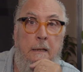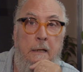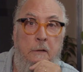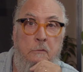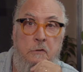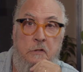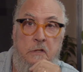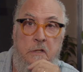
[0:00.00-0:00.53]
it
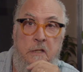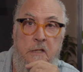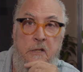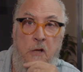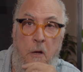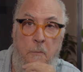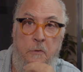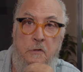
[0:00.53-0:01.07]
was
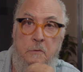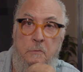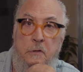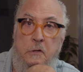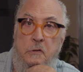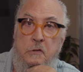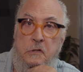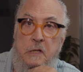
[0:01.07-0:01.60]
the opposite,
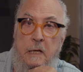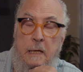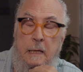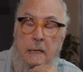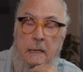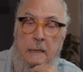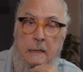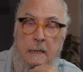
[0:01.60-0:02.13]
because
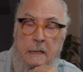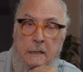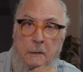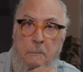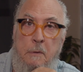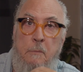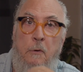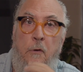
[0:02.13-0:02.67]
the
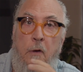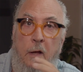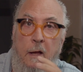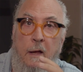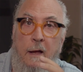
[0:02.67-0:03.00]
people